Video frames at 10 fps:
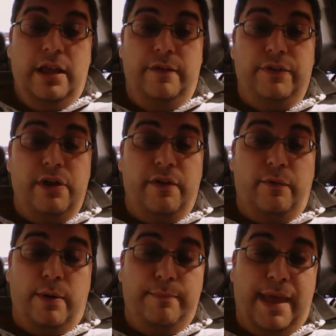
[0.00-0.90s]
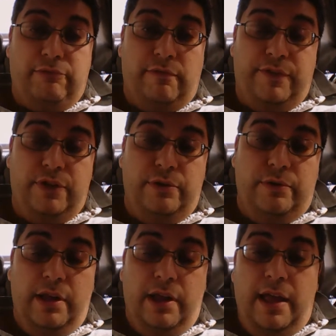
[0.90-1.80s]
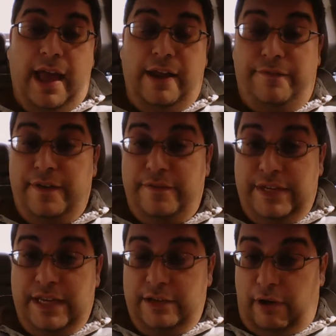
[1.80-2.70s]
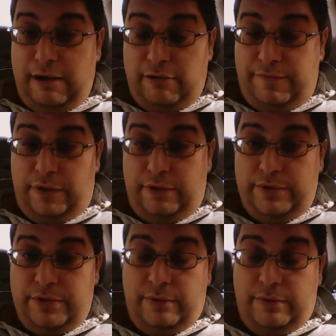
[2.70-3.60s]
If you have one bad review and 15 great reviews,